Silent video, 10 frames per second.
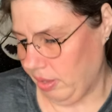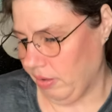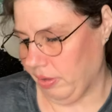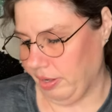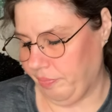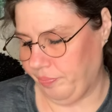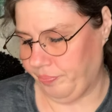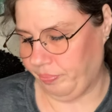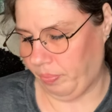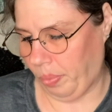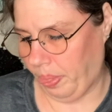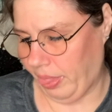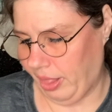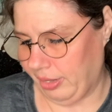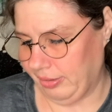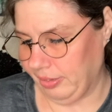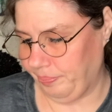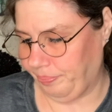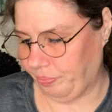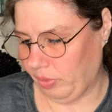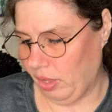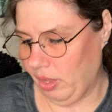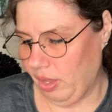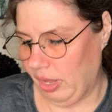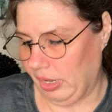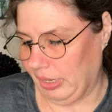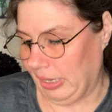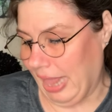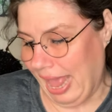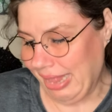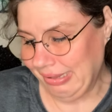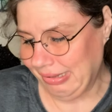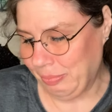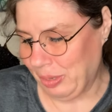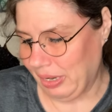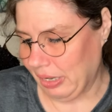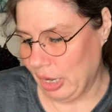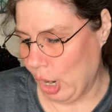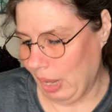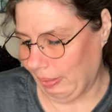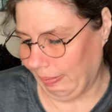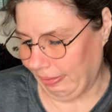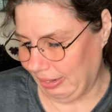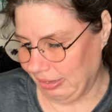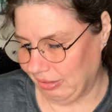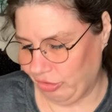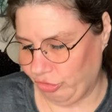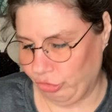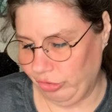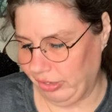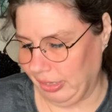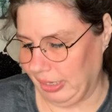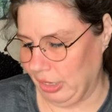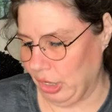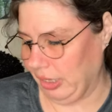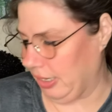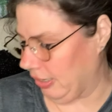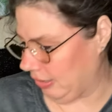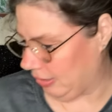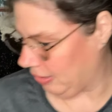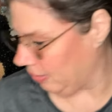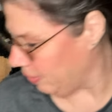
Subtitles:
Okay. That's it. Last but not least, certainly not least,